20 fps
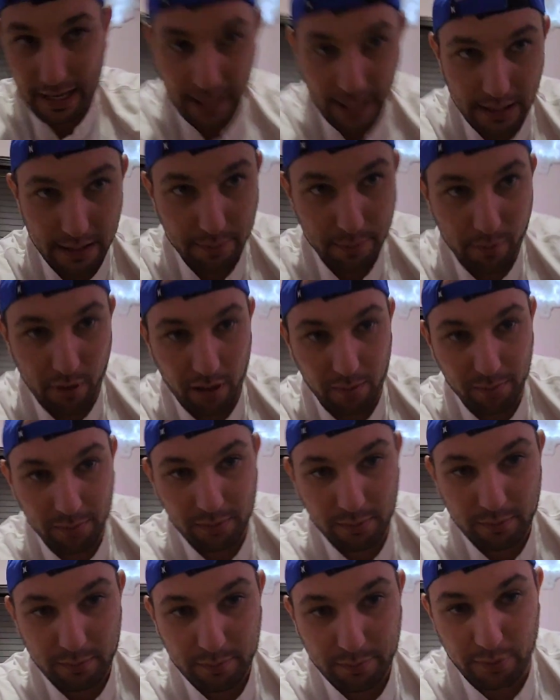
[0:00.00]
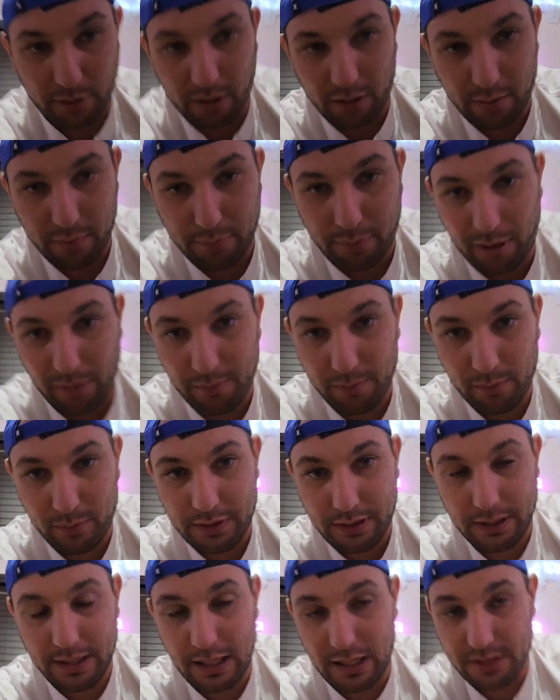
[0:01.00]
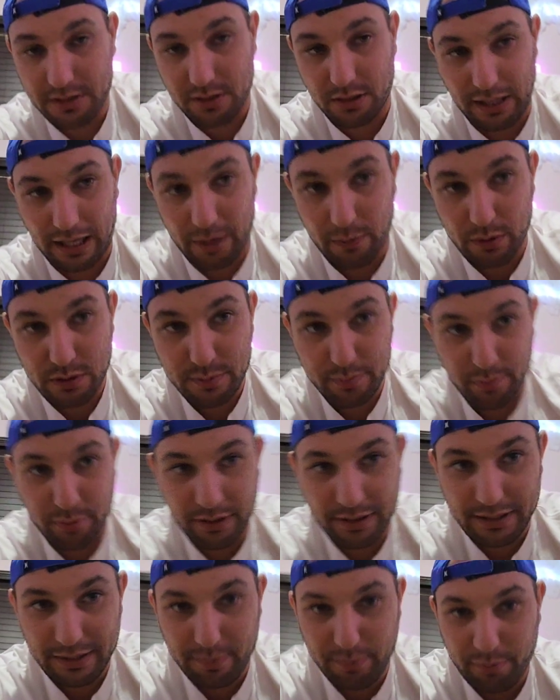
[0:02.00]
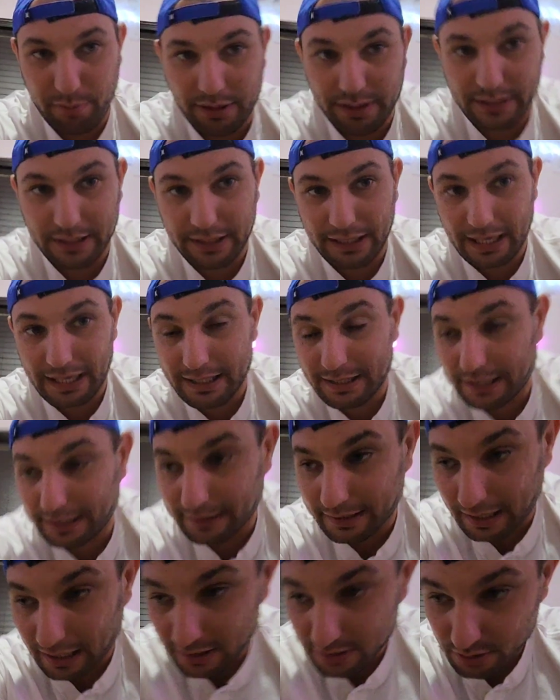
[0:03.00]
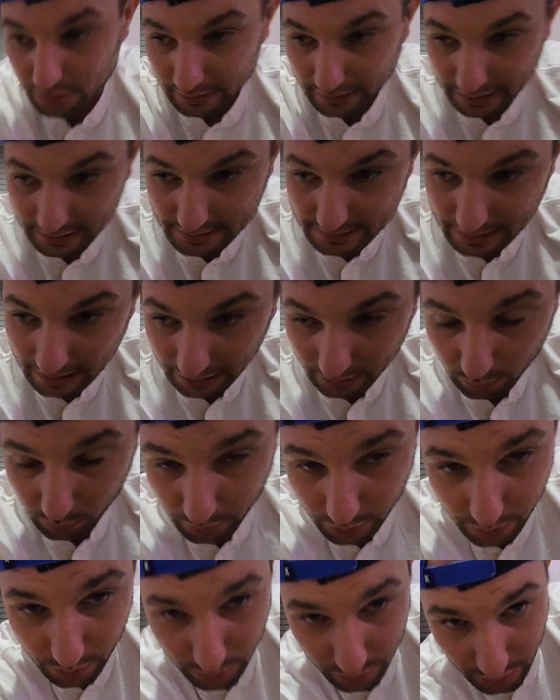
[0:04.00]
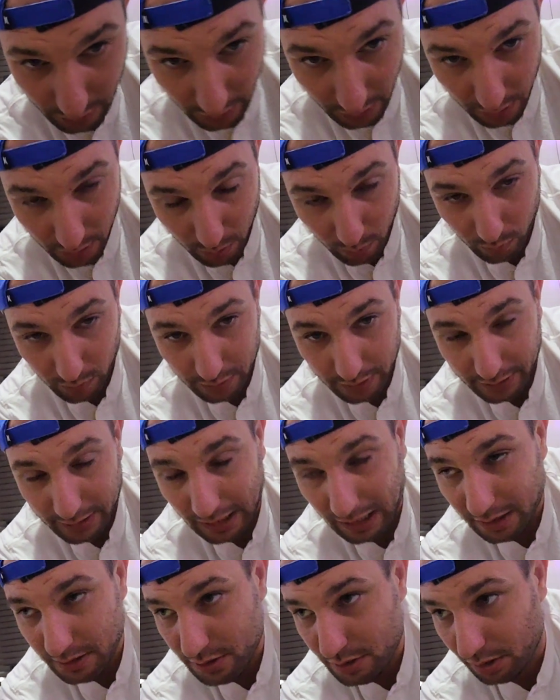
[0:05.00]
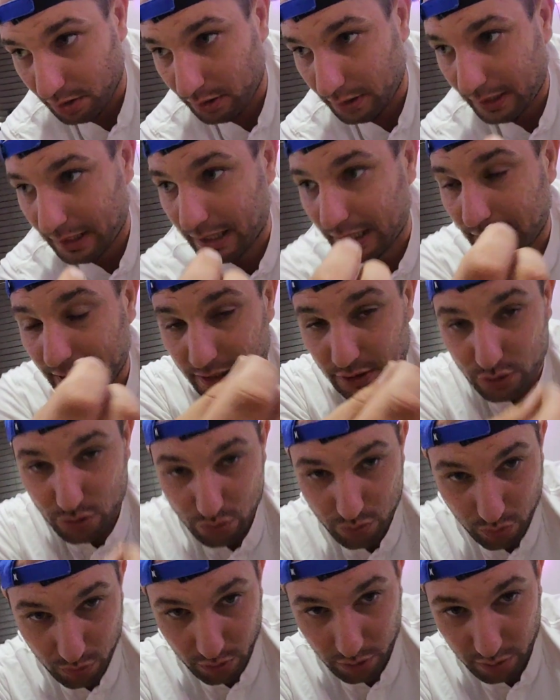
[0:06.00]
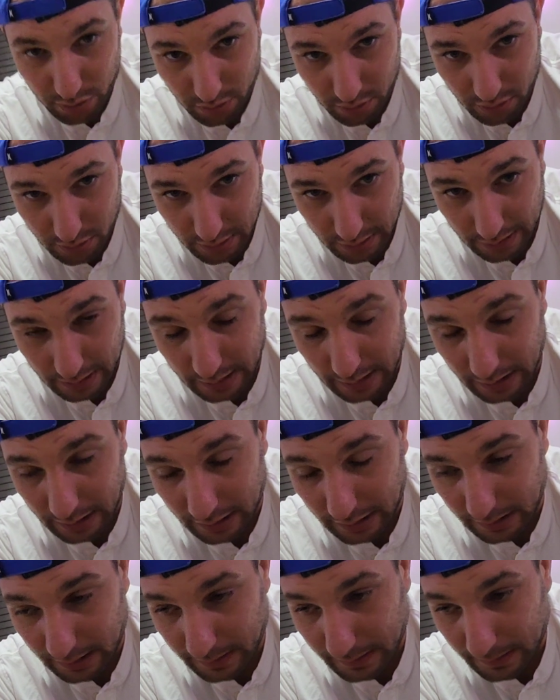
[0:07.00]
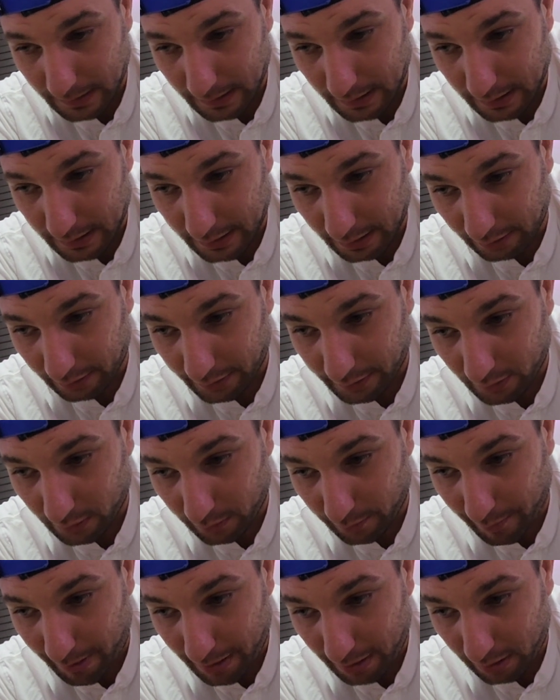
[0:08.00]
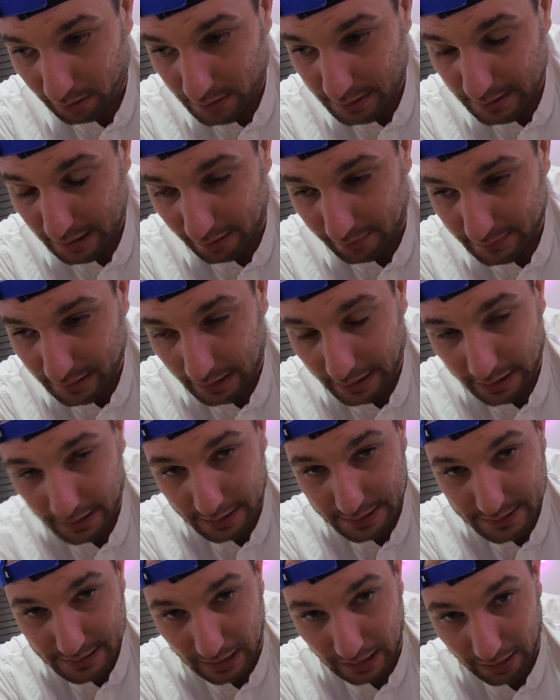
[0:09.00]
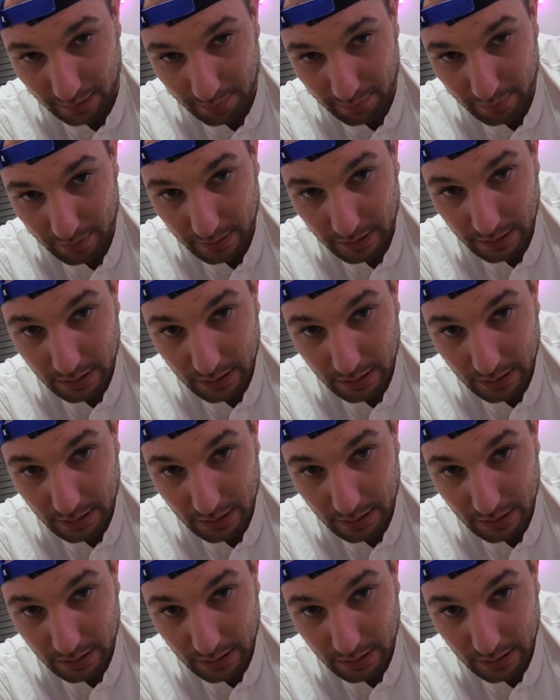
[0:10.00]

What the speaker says: had a problem with the nozzle. I was printing, and the nozzle inside, where the nozzle extruder, the little metal stuff that heats up,